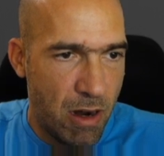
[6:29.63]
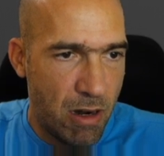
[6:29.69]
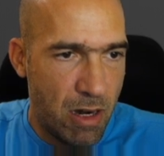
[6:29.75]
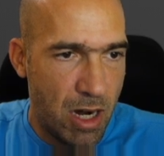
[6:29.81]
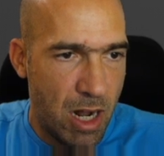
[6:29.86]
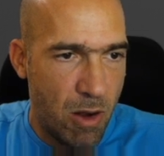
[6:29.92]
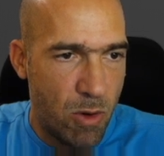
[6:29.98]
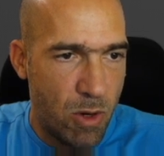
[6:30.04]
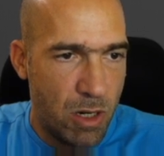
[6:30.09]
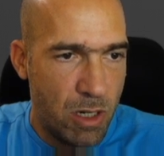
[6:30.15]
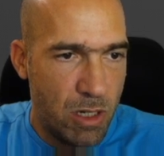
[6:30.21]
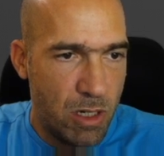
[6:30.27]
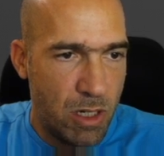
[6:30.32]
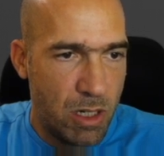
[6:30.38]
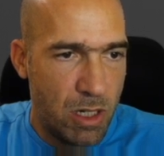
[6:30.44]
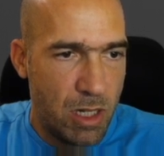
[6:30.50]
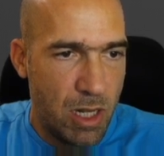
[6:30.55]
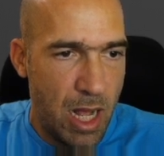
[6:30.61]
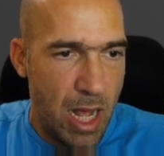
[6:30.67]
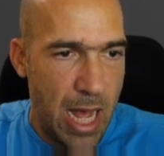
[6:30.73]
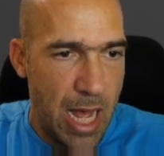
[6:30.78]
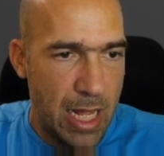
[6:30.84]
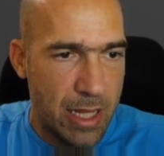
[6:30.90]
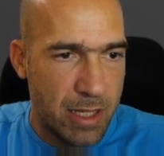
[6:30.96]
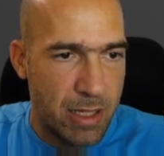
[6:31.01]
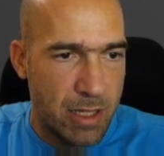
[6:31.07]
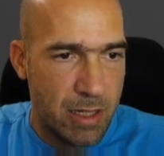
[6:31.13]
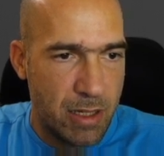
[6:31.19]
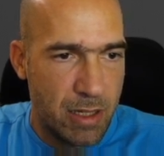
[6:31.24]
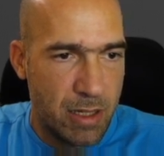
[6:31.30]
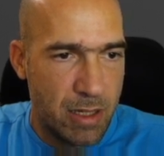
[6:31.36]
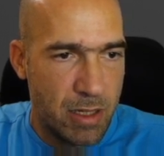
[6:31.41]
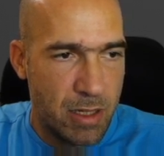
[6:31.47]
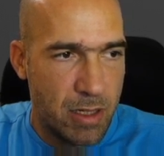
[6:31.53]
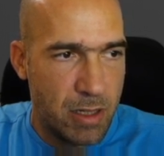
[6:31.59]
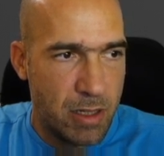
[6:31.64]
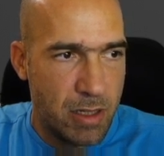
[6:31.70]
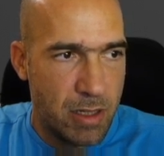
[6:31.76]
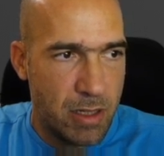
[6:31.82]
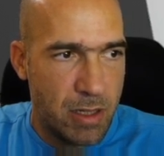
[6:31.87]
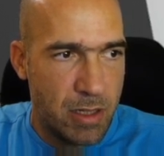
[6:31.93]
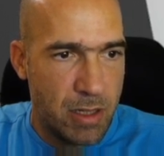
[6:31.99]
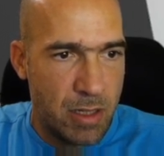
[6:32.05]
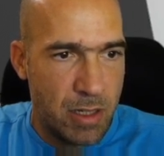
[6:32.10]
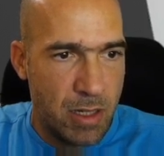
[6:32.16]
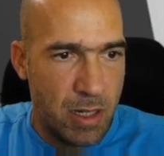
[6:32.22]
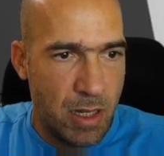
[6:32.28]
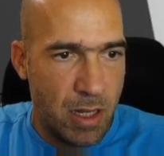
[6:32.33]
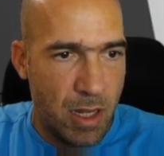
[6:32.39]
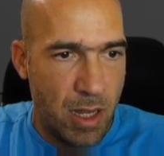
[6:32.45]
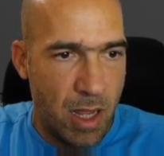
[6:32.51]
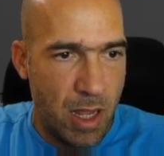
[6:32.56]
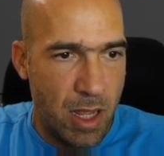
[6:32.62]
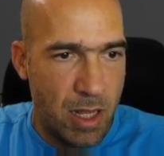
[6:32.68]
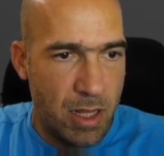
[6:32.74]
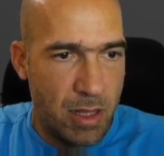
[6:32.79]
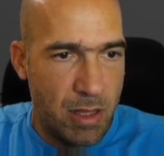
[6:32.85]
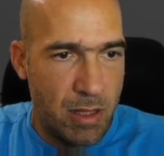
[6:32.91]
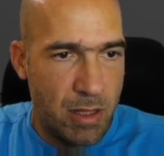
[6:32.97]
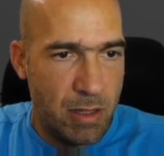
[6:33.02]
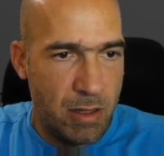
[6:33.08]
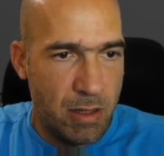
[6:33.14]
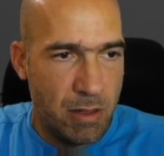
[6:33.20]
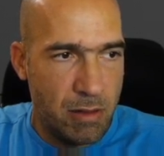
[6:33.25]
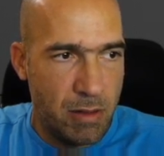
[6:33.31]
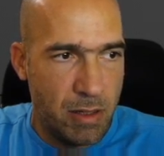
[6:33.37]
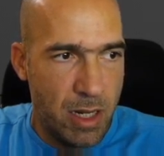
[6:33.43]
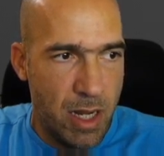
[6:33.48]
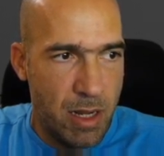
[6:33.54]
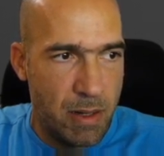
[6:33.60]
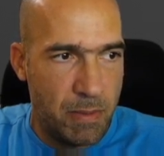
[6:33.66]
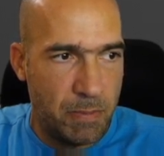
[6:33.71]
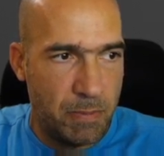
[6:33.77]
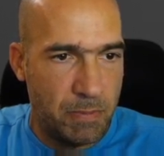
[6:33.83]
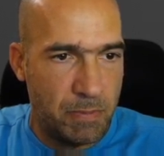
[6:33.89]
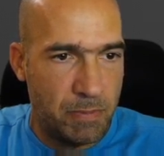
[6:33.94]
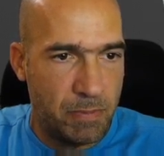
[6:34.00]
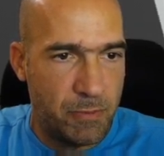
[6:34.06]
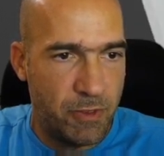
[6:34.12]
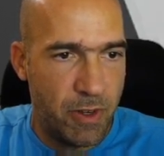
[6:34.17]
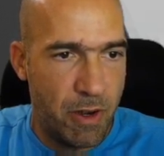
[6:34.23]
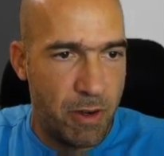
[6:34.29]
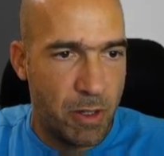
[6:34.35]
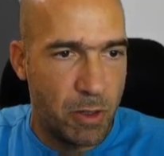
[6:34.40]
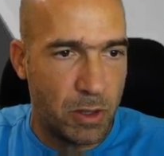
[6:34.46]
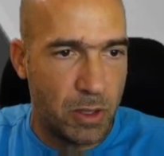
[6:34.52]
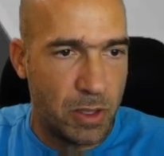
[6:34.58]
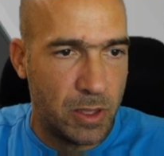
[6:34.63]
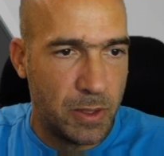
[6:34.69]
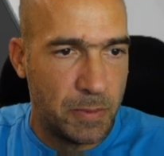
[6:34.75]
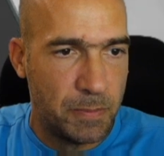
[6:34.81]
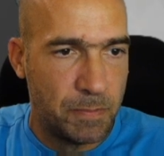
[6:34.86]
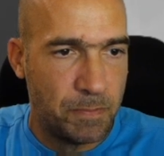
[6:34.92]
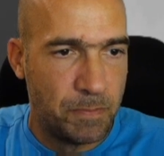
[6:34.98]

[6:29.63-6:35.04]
are our hands, and yeah, very good.